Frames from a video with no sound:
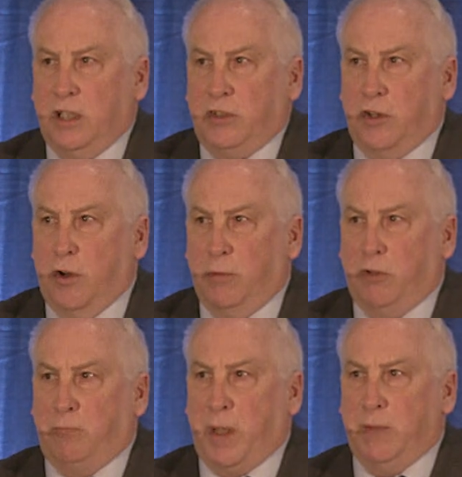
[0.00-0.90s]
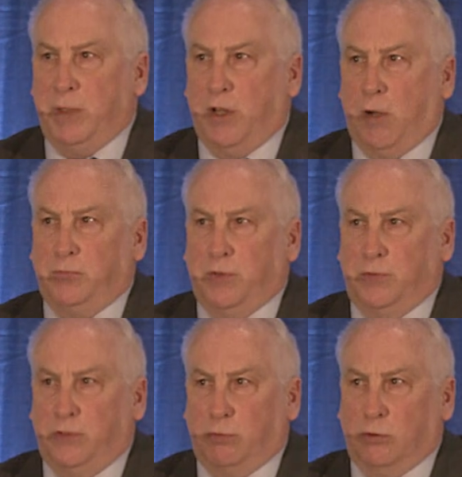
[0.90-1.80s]
the number of payment
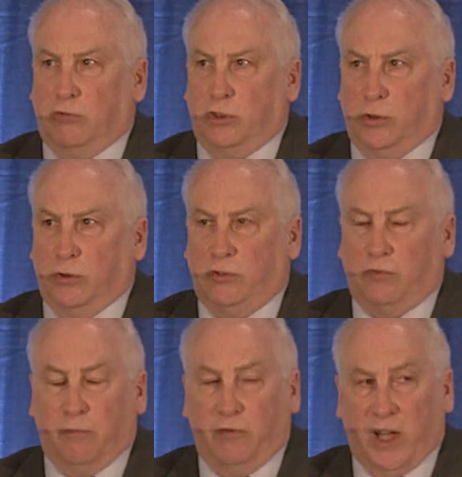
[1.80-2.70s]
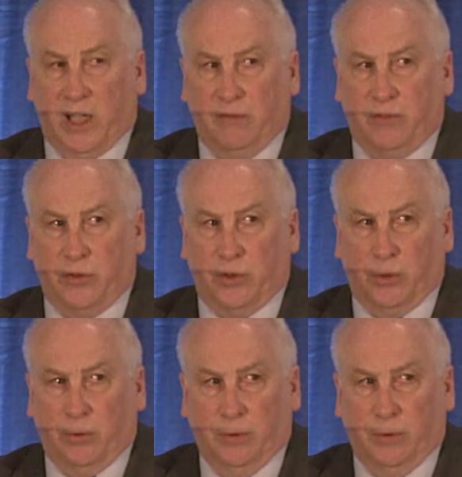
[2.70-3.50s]
options was reduced from 5 to 2.